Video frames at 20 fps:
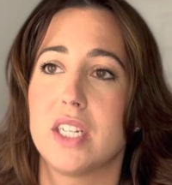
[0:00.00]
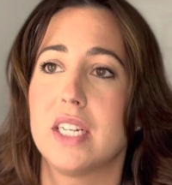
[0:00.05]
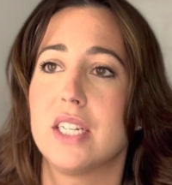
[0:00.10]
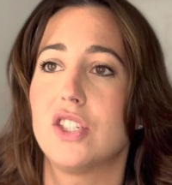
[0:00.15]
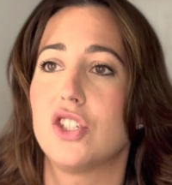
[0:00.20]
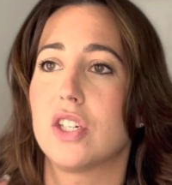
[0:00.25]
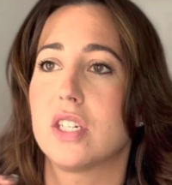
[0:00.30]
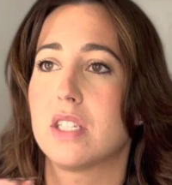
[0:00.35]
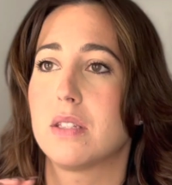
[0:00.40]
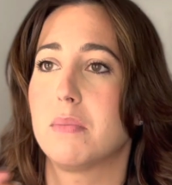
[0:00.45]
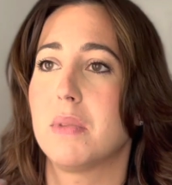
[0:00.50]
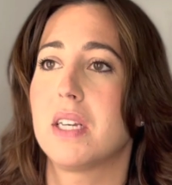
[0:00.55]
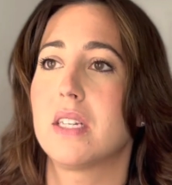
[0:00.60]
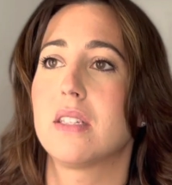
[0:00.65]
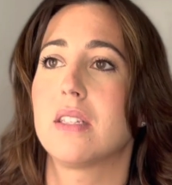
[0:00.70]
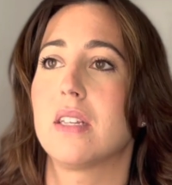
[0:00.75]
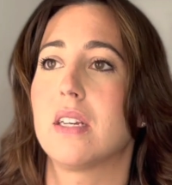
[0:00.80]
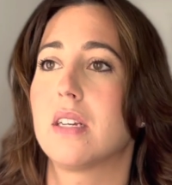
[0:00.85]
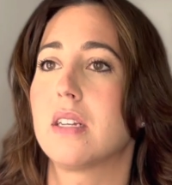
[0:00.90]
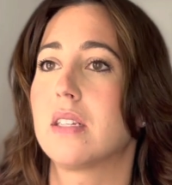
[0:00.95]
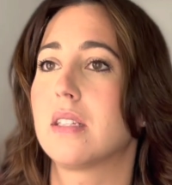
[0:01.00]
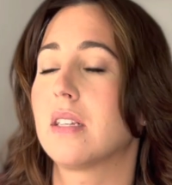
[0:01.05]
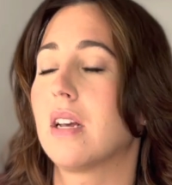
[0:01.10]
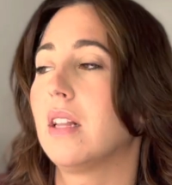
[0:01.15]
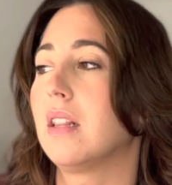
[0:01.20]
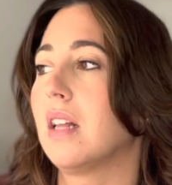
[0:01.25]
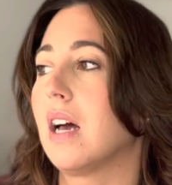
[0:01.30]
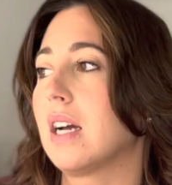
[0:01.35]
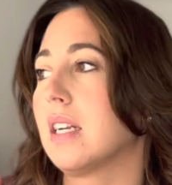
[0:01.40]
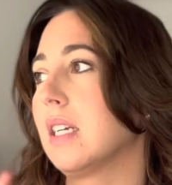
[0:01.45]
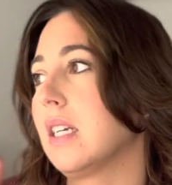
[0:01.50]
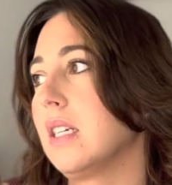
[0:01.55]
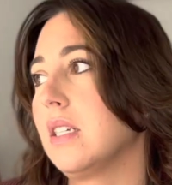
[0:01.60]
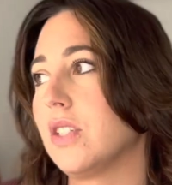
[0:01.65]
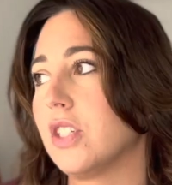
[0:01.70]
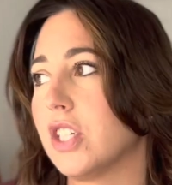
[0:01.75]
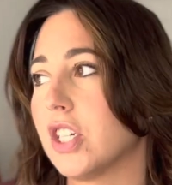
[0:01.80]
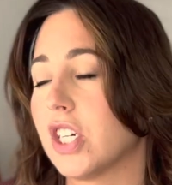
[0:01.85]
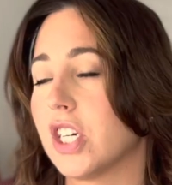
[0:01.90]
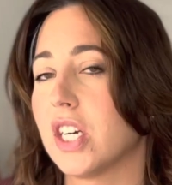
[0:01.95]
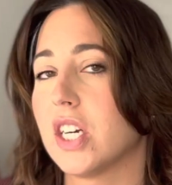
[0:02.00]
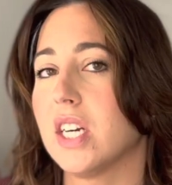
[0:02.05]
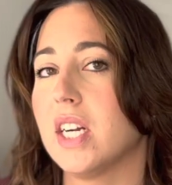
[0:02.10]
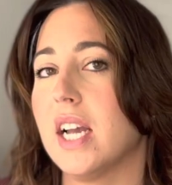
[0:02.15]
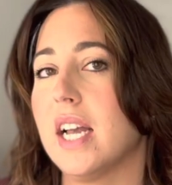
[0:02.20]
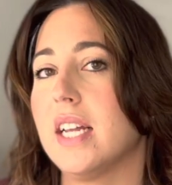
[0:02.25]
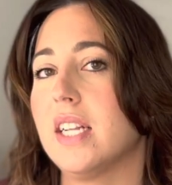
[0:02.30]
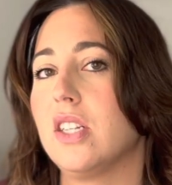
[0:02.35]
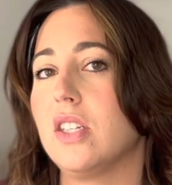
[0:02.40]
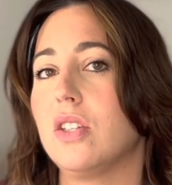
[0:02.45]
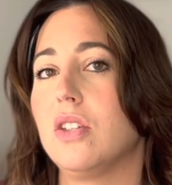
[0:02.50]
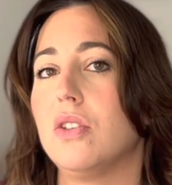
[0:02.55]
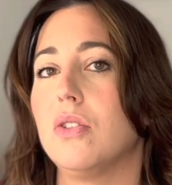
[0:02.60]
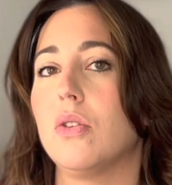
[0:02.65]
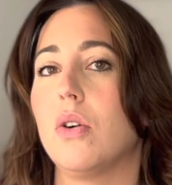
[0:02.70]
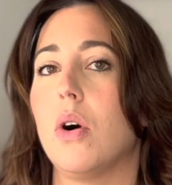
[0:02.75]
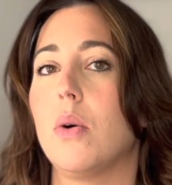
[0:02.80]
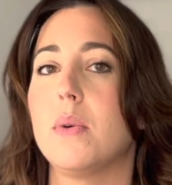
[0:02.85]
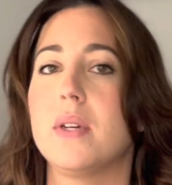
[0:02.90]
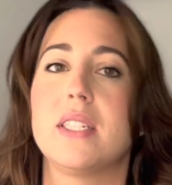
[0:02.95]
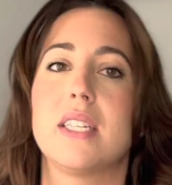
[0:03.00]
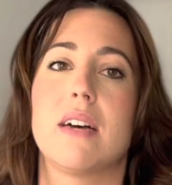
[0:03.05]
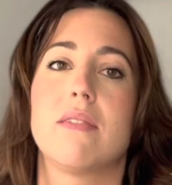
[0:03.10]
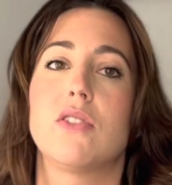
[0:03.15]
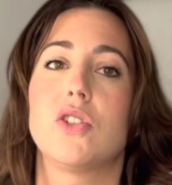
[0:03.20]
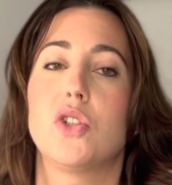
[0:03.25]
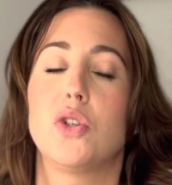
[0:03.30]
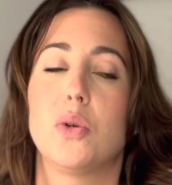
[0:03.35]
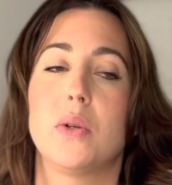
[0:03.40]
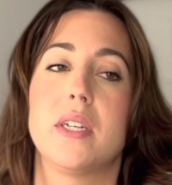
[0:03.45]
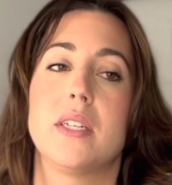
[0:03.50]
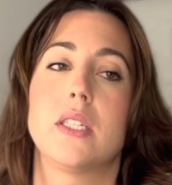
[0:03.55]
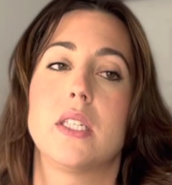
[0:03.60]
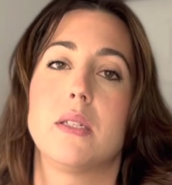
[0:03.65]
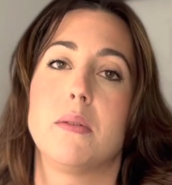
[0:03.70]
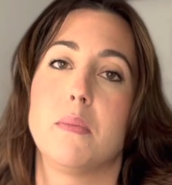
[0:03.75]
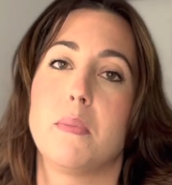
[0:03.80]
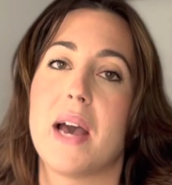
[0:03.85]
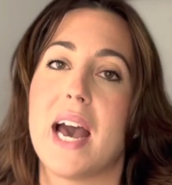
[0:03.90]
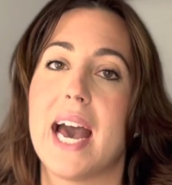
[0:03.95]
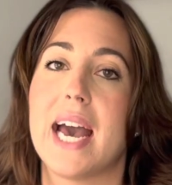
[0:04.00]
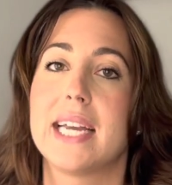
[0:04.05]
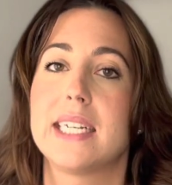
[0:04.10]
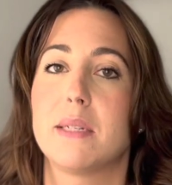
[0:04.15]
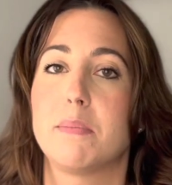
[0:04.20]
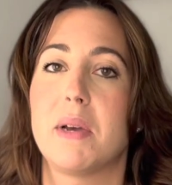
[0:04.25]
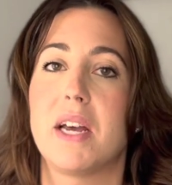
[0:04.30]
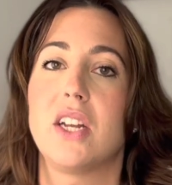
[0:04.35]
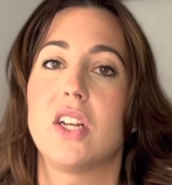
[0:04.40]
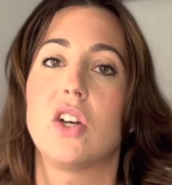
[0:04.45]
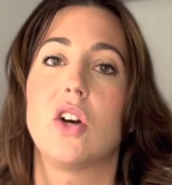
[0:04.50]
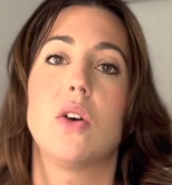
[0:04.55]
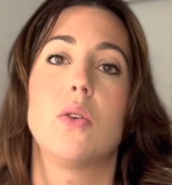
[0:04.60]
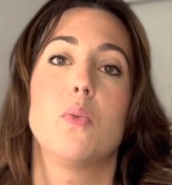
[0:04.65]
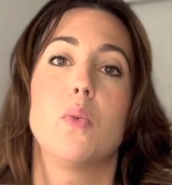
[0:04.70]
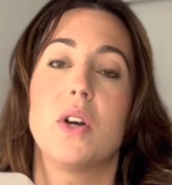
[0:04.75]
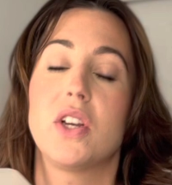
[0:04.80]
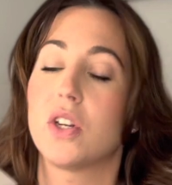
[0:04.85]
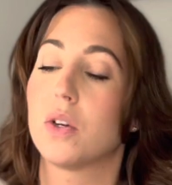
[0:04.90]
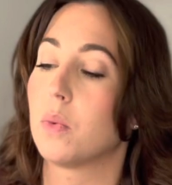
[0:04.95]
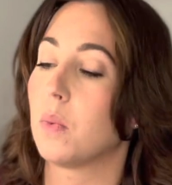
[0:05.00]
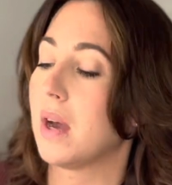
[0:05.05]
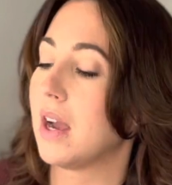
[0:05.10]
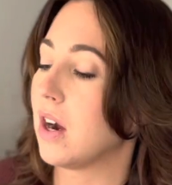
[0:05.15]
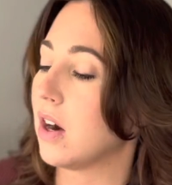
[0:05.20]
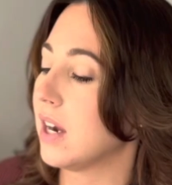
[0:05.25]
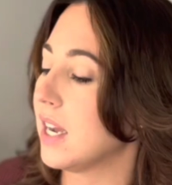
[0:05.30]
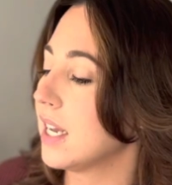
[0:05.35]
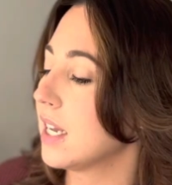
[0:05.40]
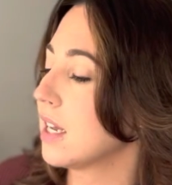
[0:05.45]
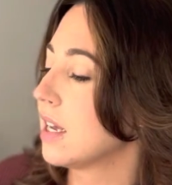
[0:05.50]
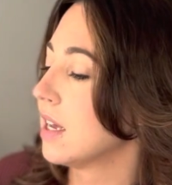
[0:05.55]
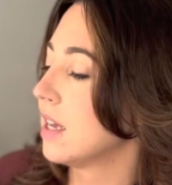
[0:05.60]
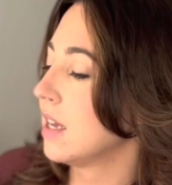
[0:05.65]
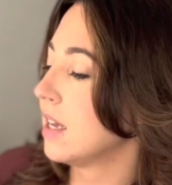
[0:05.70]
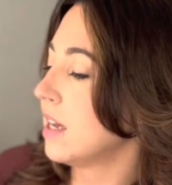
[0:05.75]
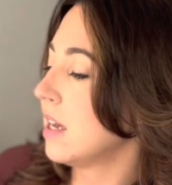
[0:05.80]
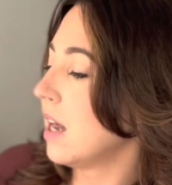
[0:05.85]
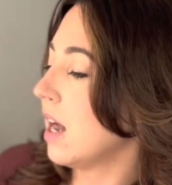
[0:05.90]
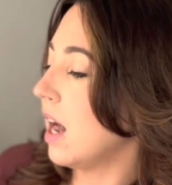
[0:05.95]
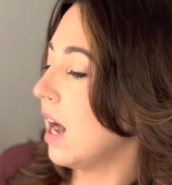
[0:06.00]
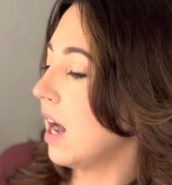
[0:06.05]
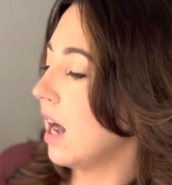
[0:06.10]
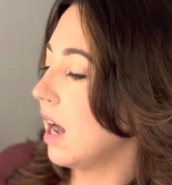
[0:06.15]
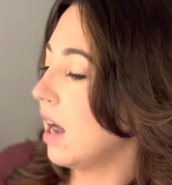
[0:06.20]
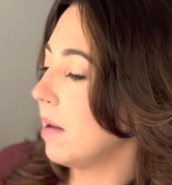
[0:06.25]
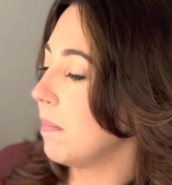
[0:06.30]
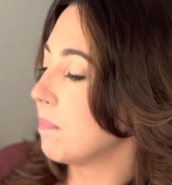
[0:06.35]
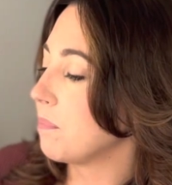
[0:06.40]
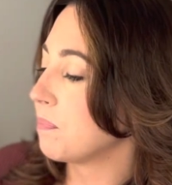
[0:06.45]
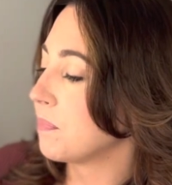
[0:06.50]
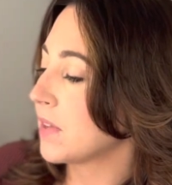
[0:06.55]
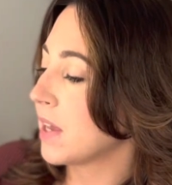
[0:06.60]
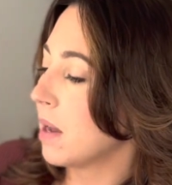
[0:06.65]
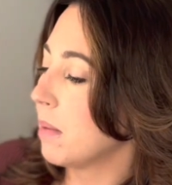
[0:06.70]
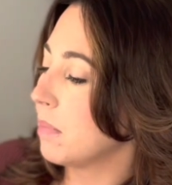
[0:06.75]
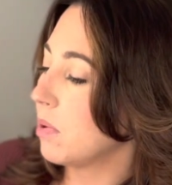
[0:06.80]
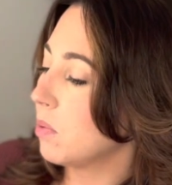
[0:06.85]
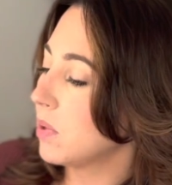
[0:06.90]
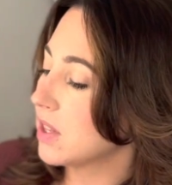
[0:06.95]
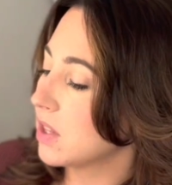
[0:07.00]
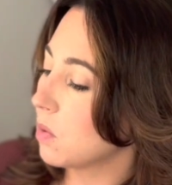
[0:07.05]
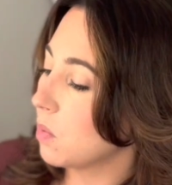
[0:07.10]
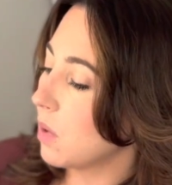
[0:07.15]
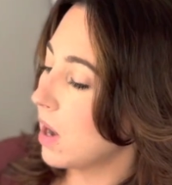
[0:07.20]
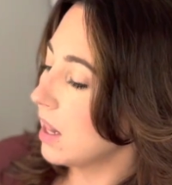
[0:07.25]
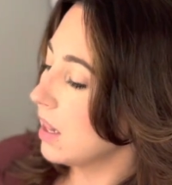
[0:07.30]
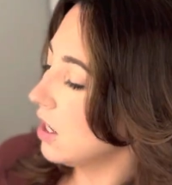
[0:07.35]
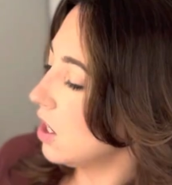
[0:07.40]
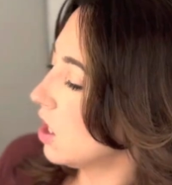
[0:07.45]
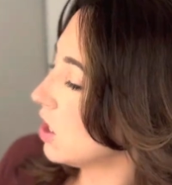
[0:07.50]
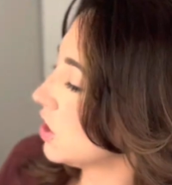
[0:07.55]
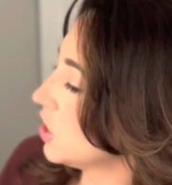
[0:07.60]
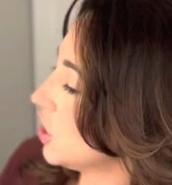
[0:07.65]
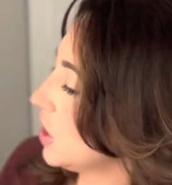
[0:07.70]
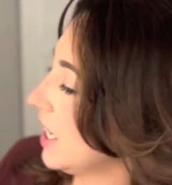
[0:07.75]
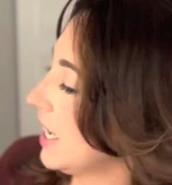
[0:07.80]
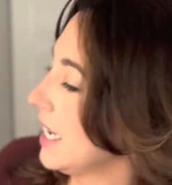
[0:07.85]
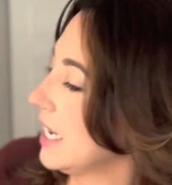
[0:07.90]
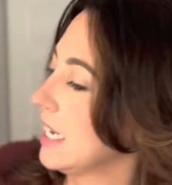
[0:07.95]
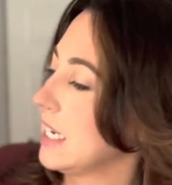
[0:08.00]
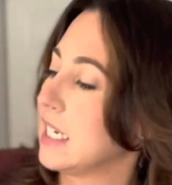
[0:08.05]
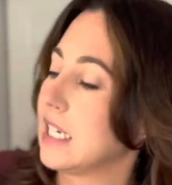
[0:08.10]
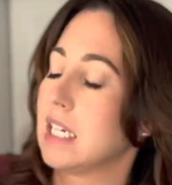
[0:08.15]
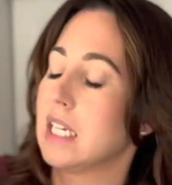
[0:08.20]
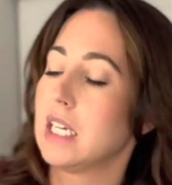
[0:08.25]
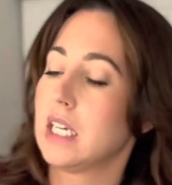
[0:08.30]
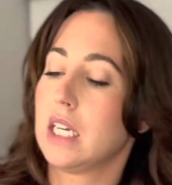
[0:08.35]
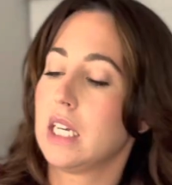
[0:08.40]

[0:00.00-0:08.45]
It just makes things a lot easier, and you'll always have a choice in bag depending on what you're wearing. But with the wallet on chain,